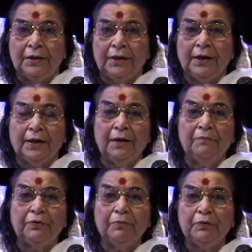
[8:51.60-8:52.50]
They come
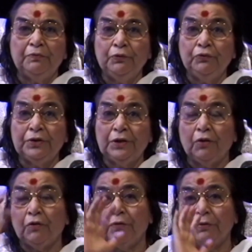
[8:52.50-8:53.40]
from the future
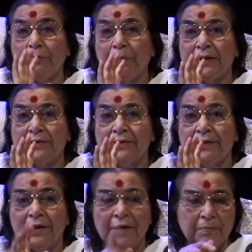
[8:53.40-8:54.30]
or from the past.
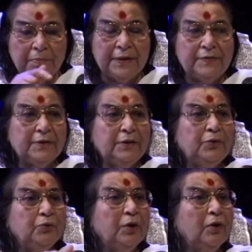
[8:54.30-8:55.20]
Present
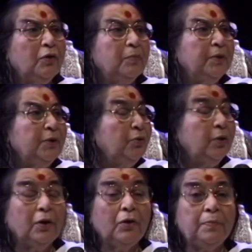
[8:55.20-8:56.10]
you cannot be. You
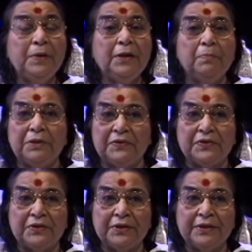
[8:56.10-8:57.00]
cannot be in the
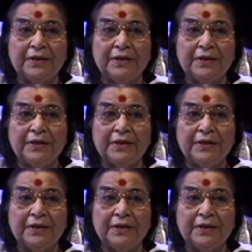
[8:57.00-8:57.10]
present.